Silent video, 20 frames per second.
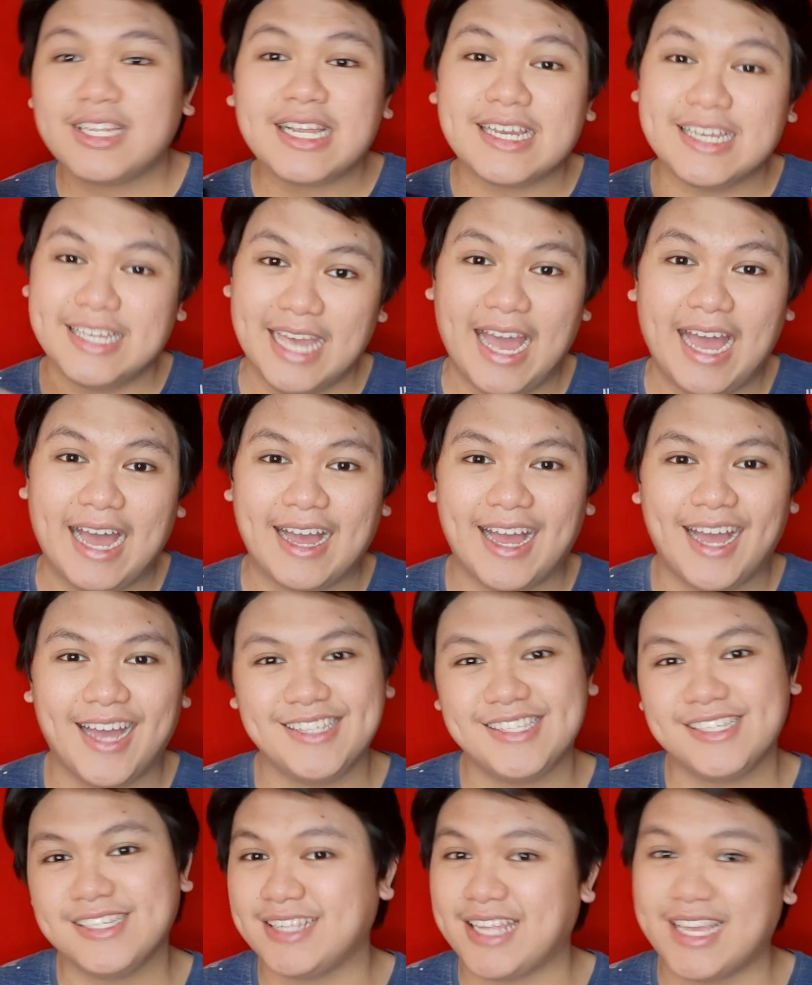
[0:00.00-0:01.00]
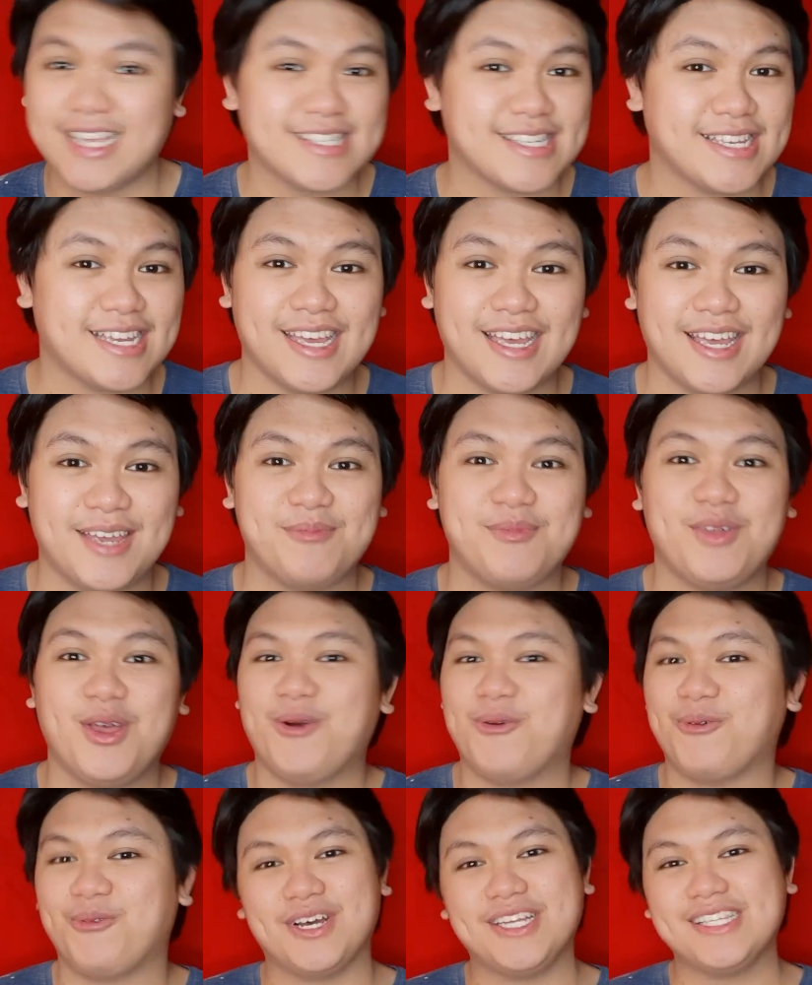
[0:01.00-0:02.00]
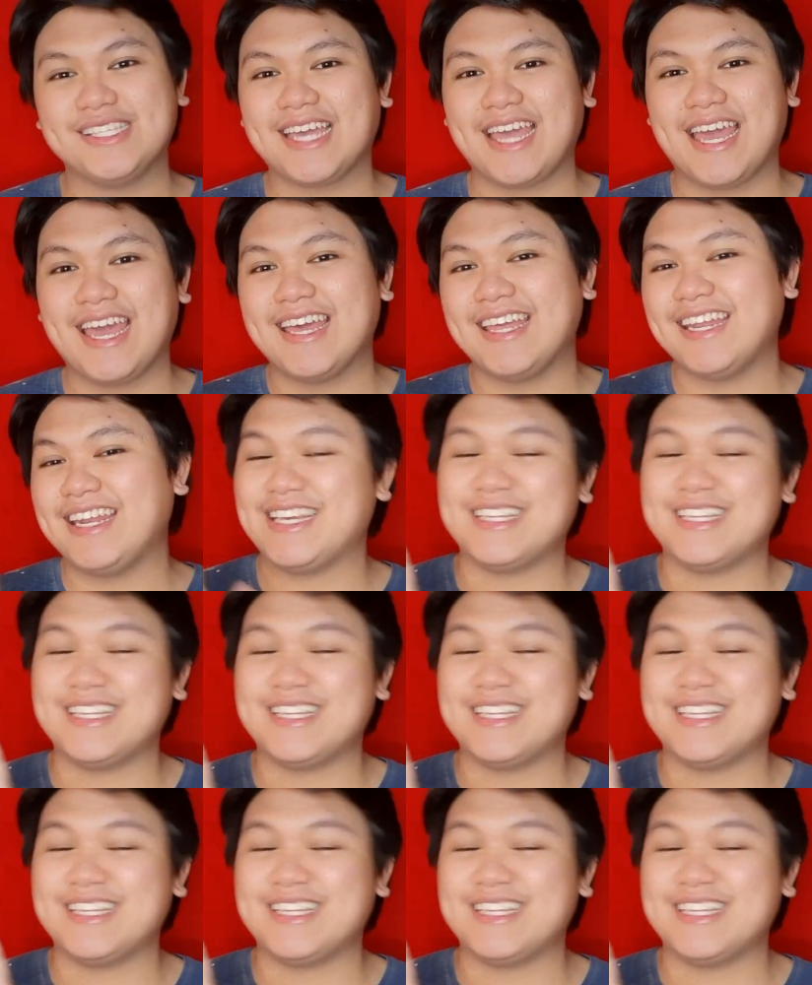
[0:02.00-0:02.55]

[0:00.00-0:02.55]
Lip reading: yeah, until next time, once again,